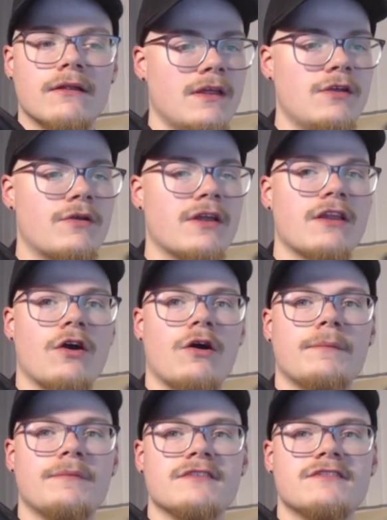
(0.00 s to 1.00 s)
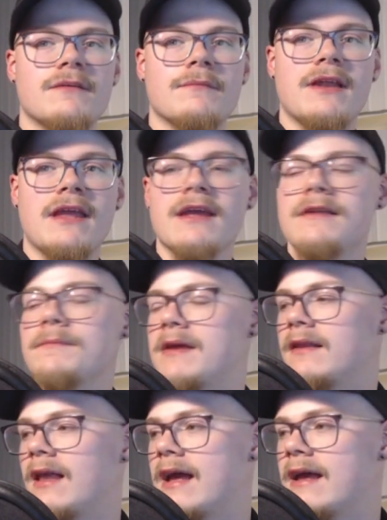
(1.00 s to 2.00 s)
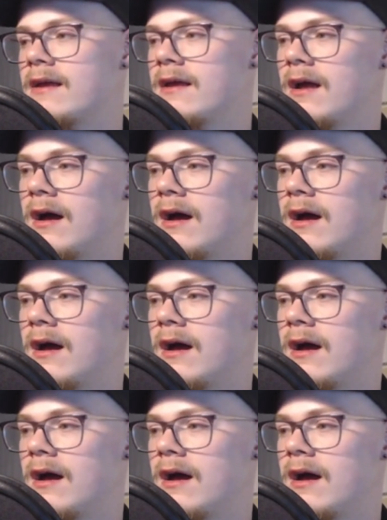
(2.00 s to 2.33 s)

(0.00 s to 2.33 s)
You can go up to somebody and be like,